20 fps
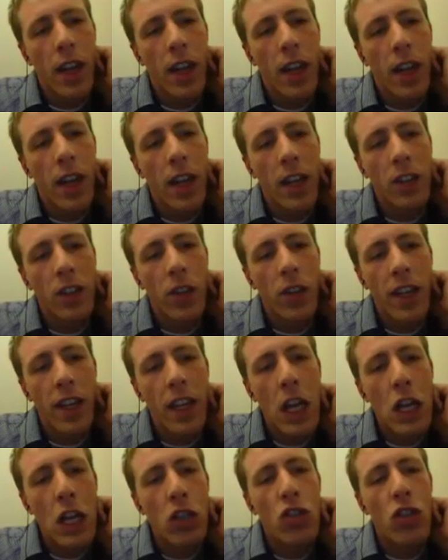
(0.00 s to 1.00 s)
actually
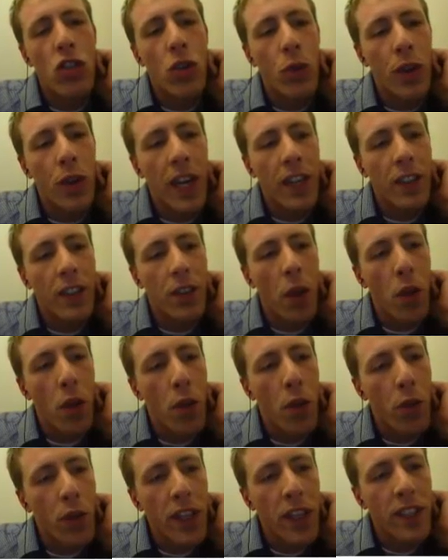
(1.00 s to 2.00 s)
it's created
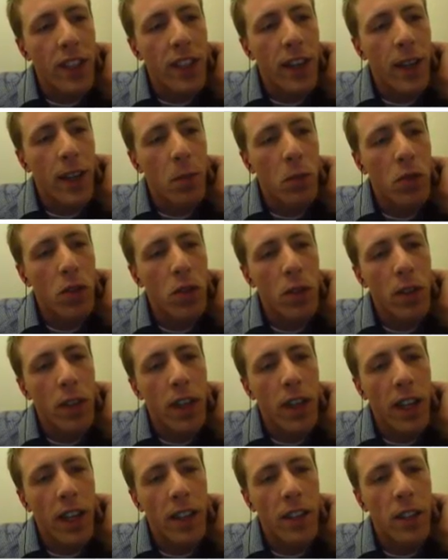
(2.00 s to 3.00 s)
3 times,
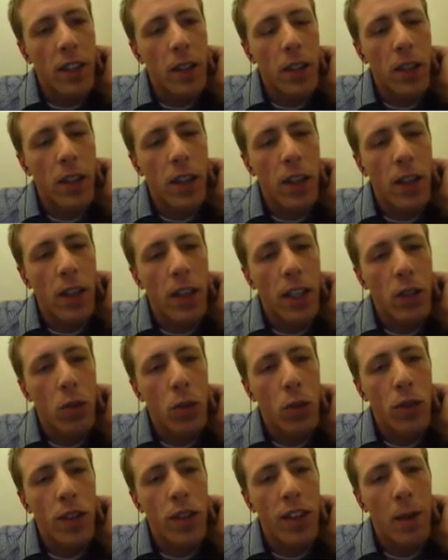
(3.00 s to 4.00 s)
and it's
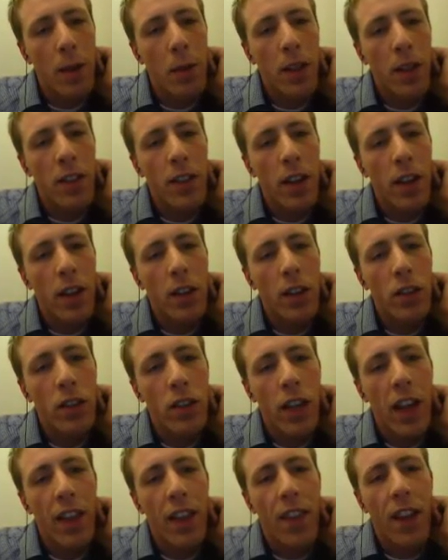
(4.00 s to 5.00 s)
called dynamic
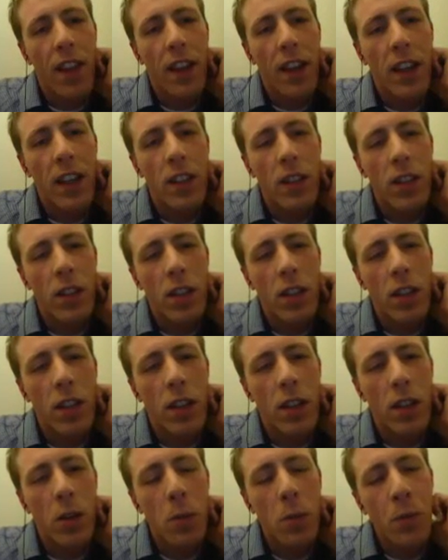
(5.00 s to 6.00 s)
task, and then it
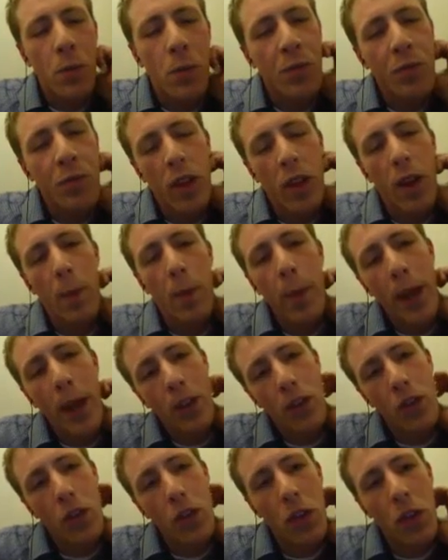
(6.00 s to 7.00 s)

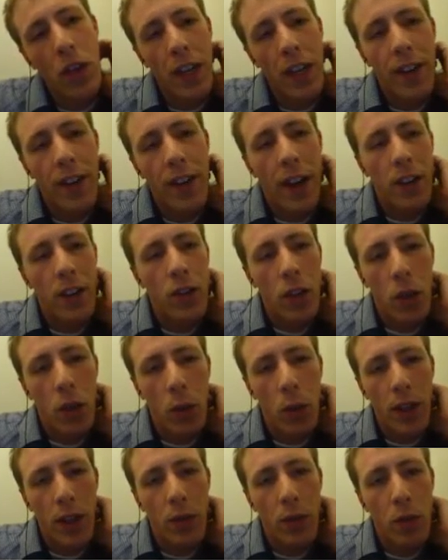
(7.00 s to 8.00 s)
appends an index.
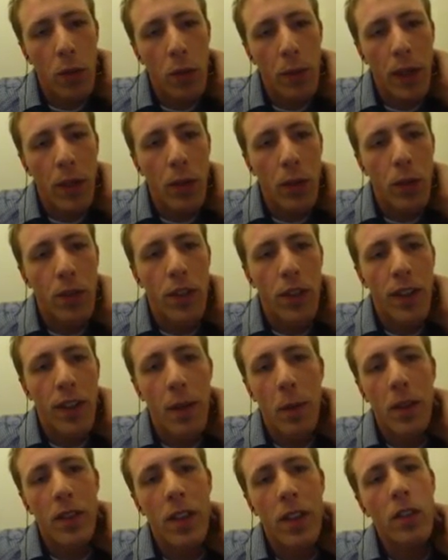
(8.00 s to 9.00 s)
So it will be called
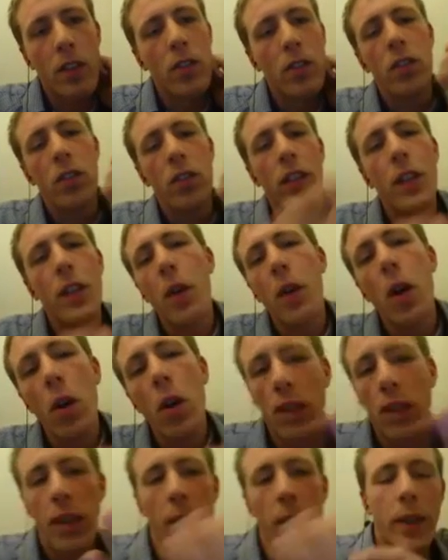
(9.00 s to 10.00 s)
dynamic task
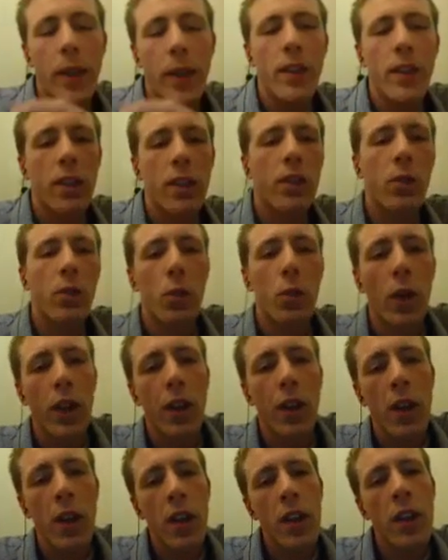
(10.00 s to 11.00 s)
0, dynamic task
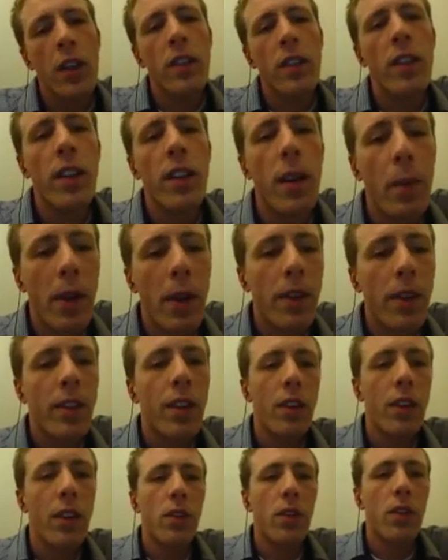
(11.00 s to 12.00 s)
1, dynamic
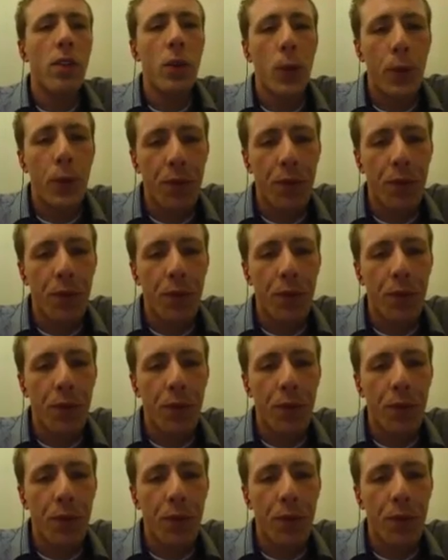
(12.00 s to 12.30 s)
task 2.